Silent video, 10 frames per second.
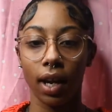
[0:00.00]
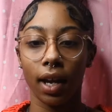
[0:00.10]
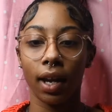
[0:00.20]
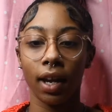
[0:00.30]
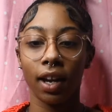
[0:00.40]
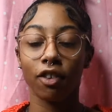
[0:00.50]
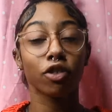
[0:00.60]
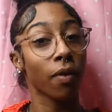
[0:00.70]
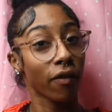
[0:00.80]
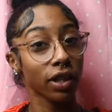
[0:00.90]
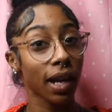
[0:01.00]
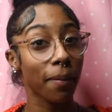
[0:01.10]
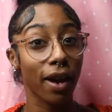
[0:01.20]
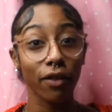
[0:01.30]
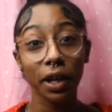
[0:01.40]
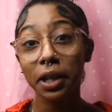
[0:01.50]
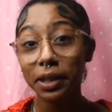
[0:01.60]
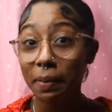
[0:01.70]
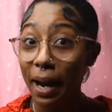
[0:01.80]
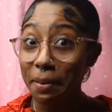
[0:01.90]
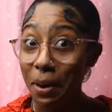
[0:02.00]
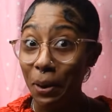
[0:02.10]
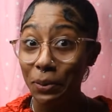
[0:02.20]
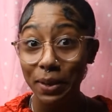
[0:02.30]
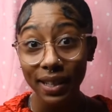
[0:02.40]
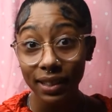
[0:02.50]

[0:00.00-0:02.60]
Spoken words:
And it was my first time ever hearing somebody moan.